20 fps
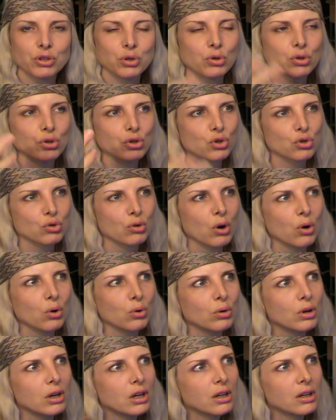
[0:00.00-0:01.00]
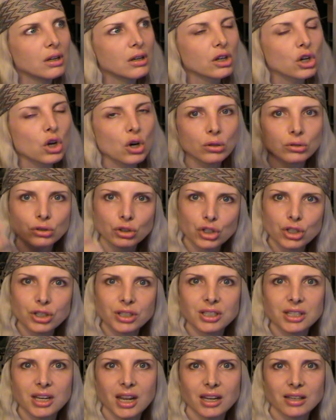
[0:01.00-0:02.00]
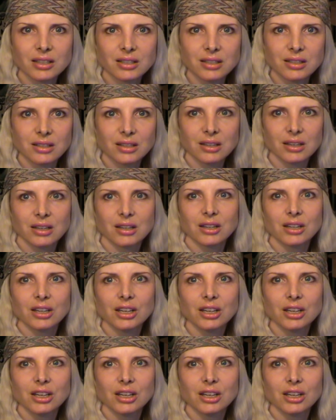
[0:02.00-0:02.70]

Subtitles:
to control consciousness,